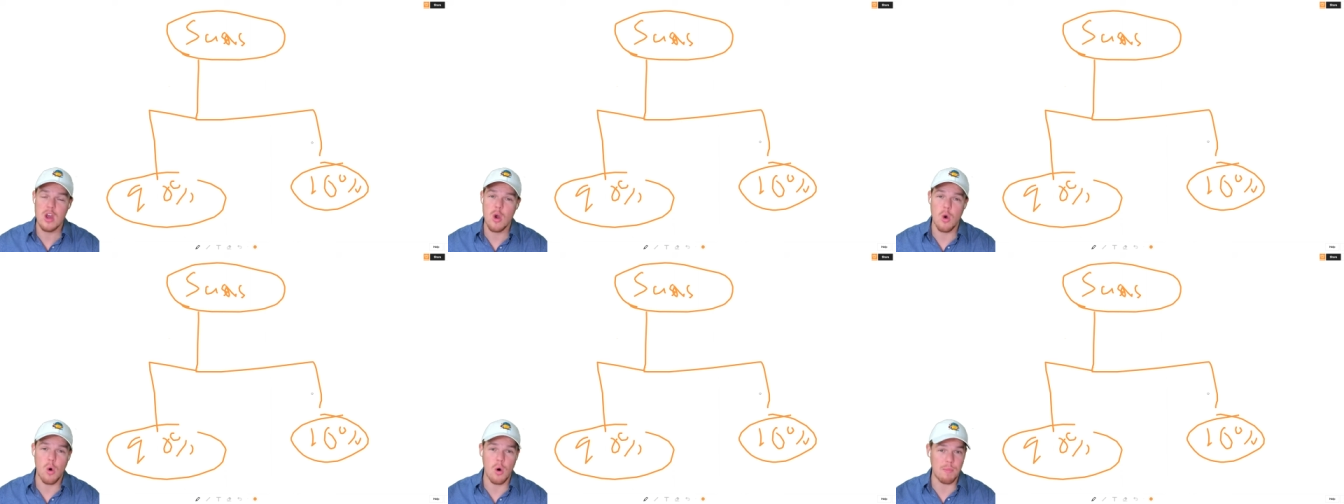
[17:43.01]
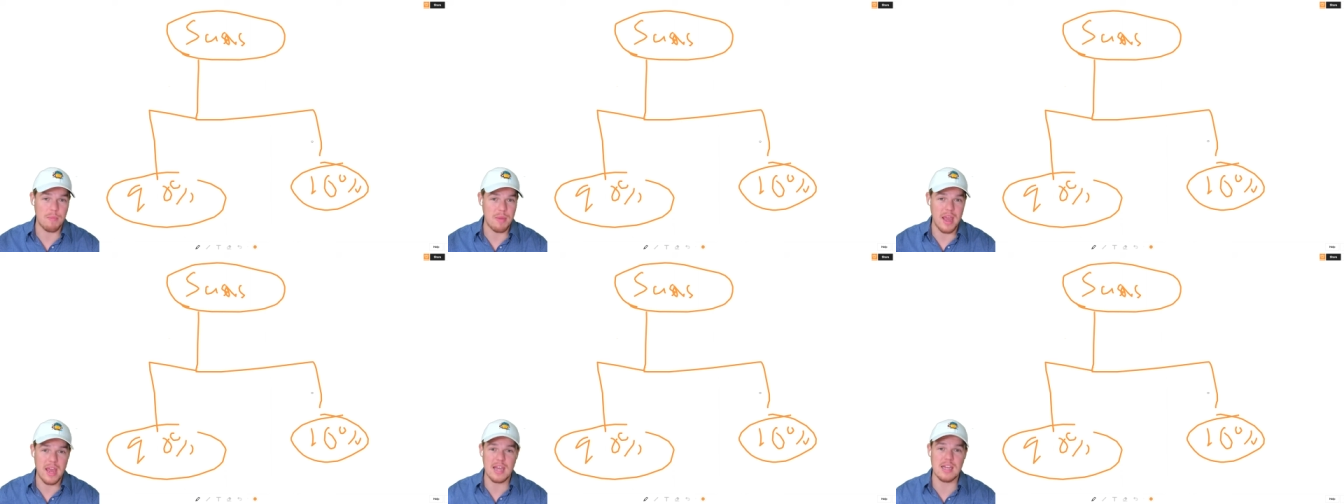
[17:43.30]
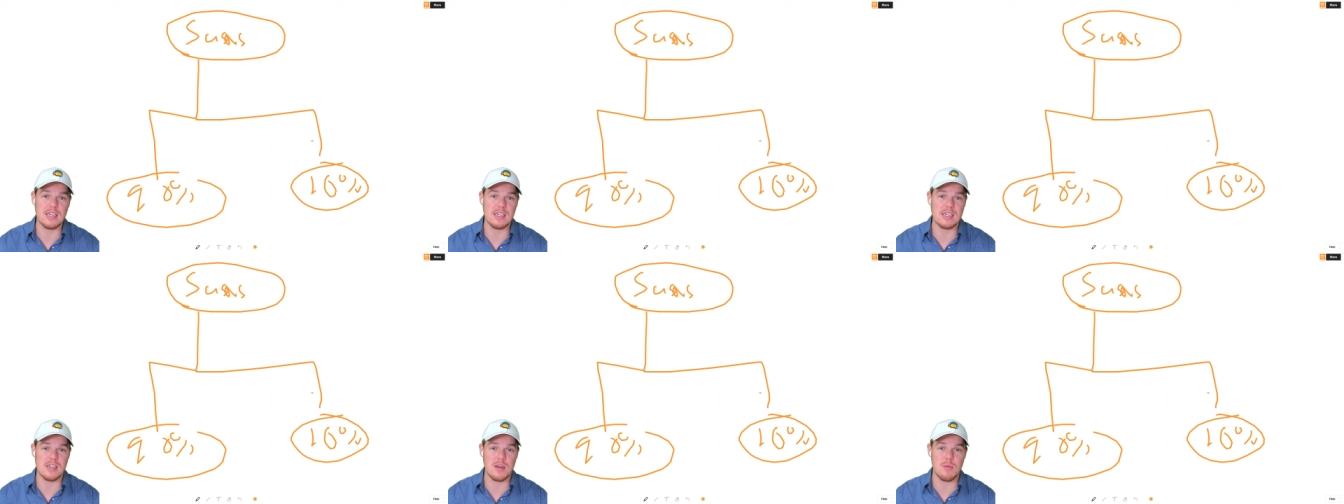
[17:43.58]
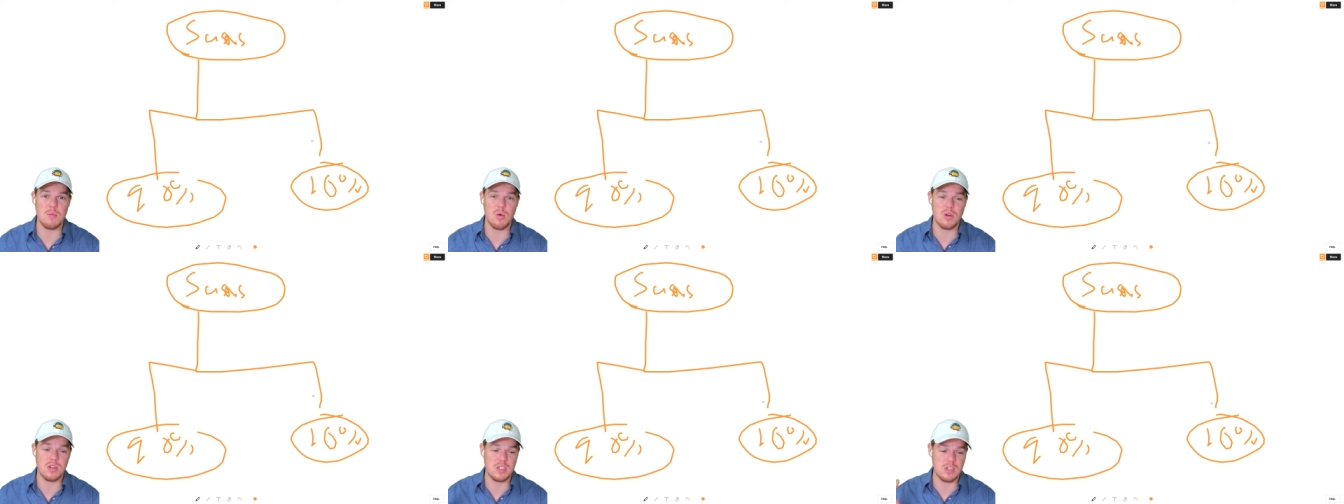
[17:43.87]
or paying
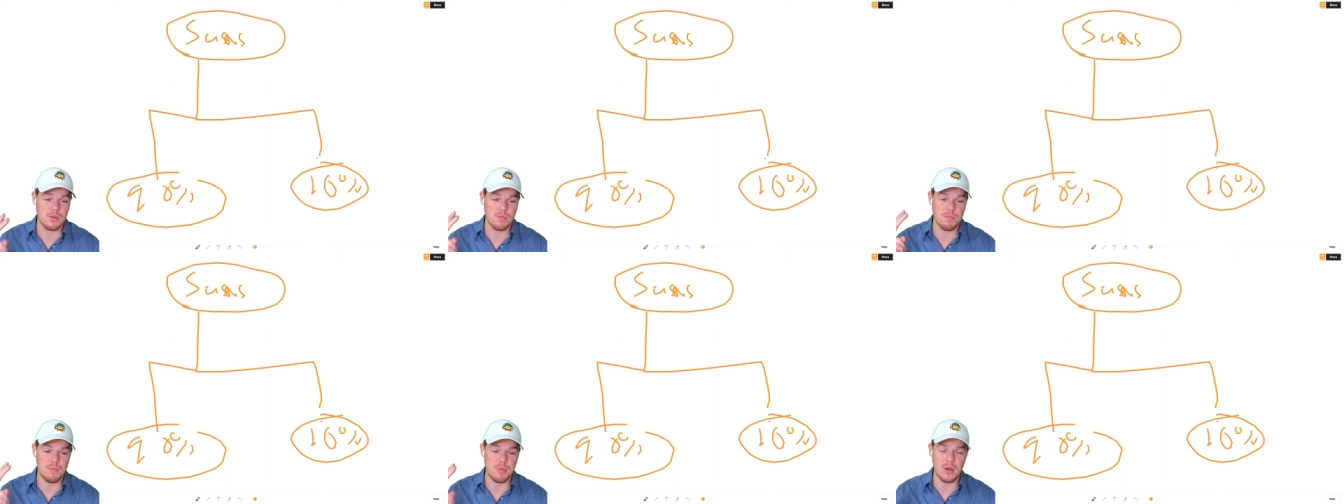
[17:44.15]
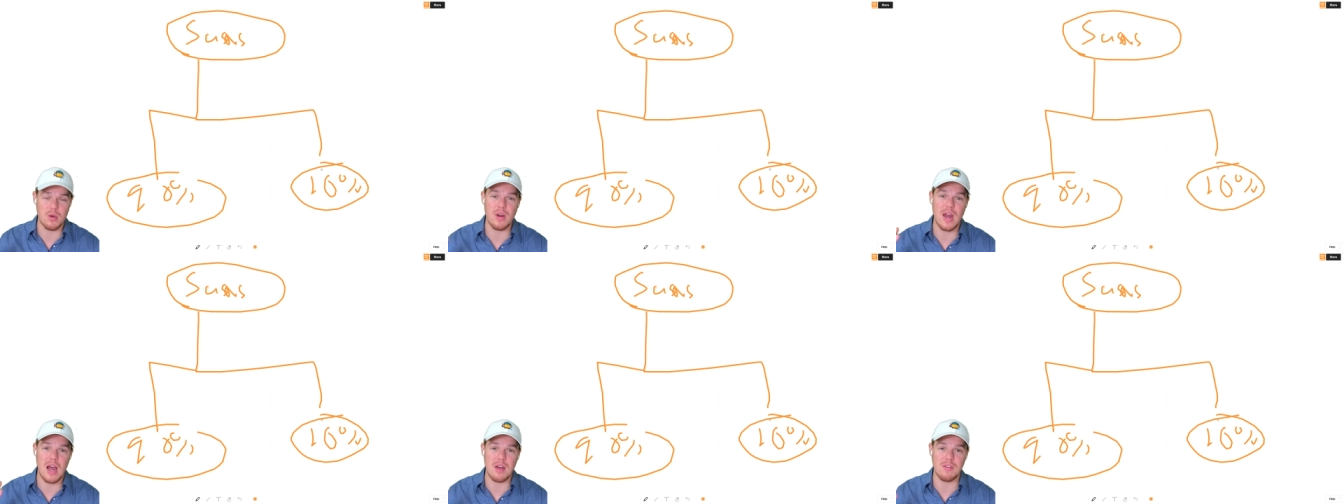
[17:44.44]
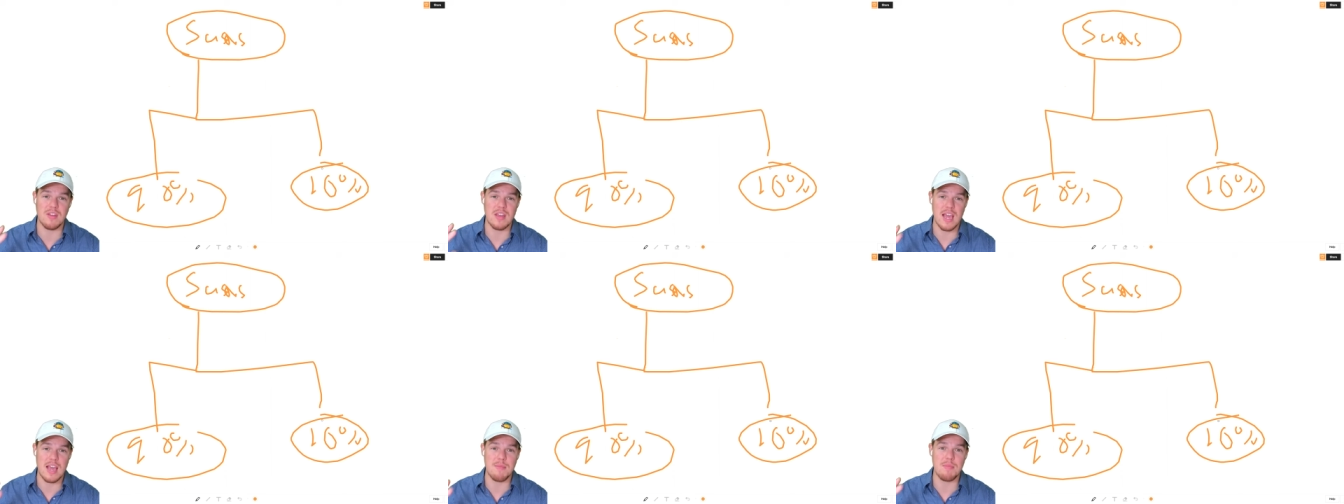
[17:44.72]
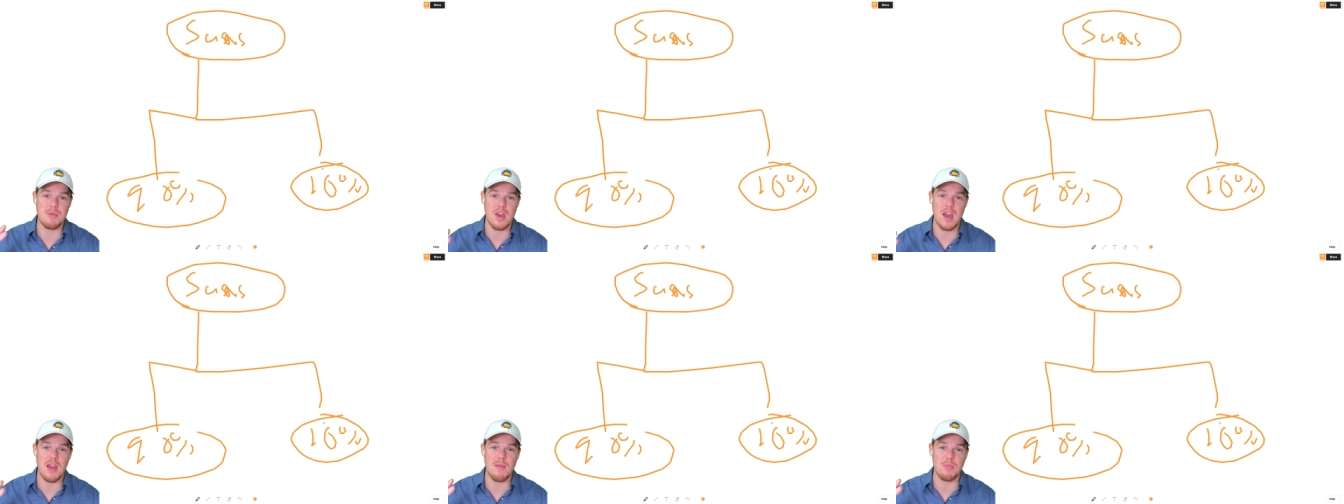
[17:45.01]
someone to build out the
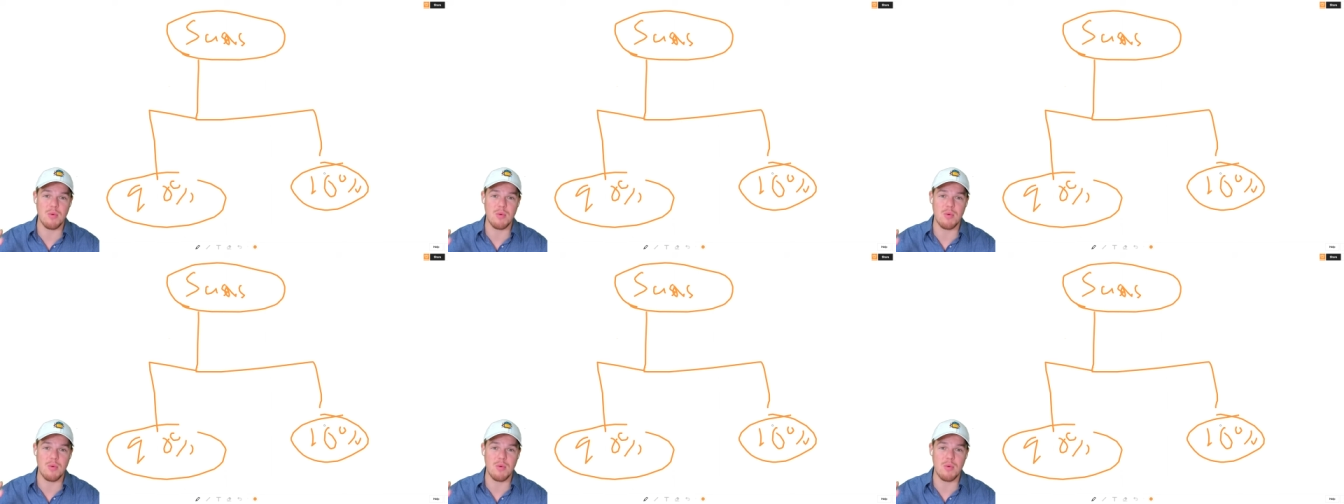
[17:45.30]
API